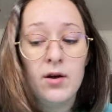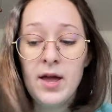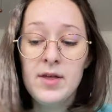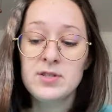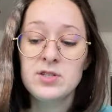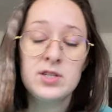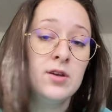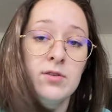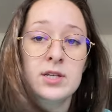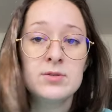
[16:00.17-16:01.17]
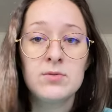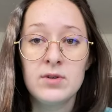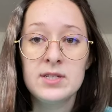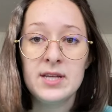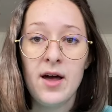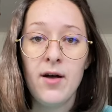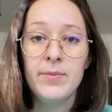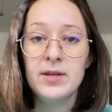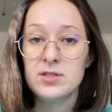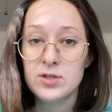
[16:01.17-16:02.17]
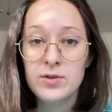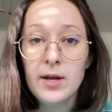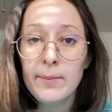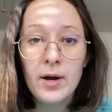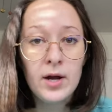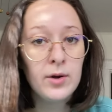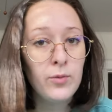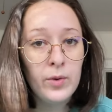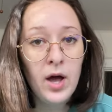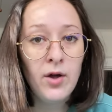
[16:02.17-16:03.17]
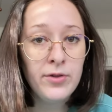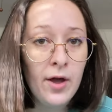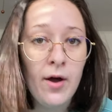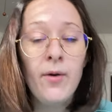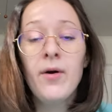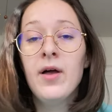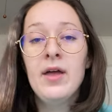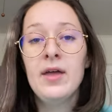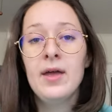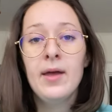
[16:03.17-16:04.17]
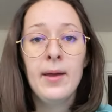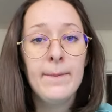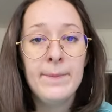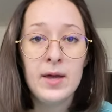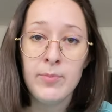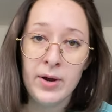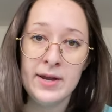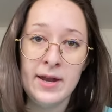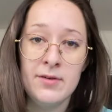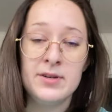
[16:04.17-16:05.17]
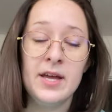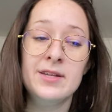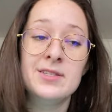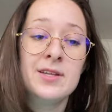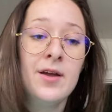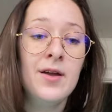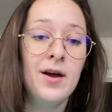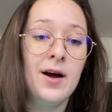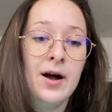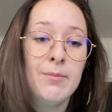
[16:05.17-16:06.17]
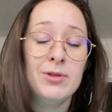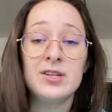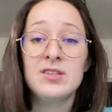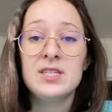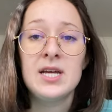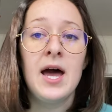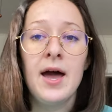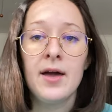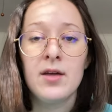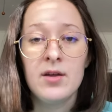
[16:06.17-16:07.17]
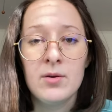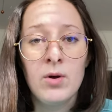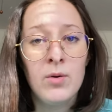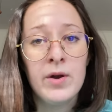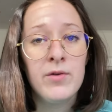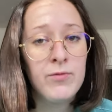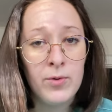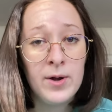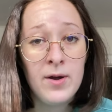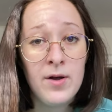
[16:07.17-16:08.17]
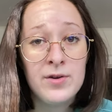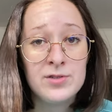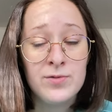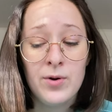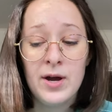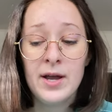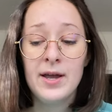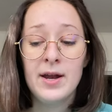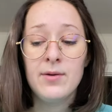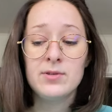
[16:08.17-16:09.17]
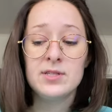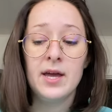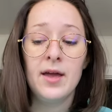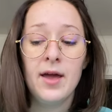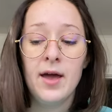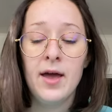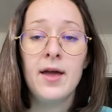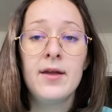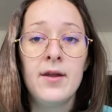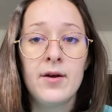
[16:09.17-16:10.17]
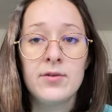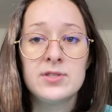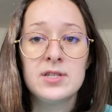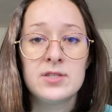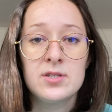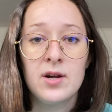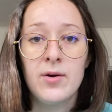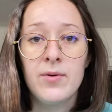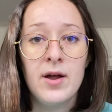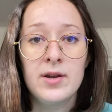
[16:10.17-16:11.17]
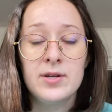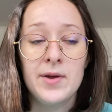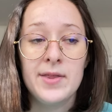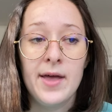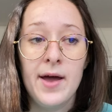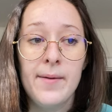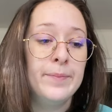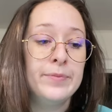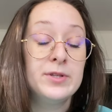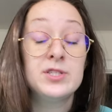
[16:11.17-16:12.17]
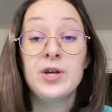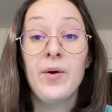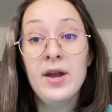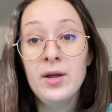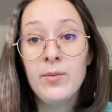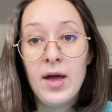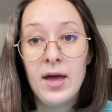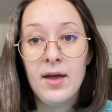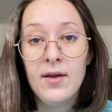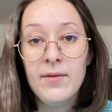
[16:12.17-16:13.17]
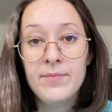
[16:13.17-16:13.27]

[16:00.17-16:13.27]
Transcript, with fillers: okay, this is cute, this would resell, because Dooney & Bourke, we all know, big brand nowadays. Um, looked at the tag, Goodwill wanted $40 for it, and I was like, heck no, sister, we're not doing that. So anyway,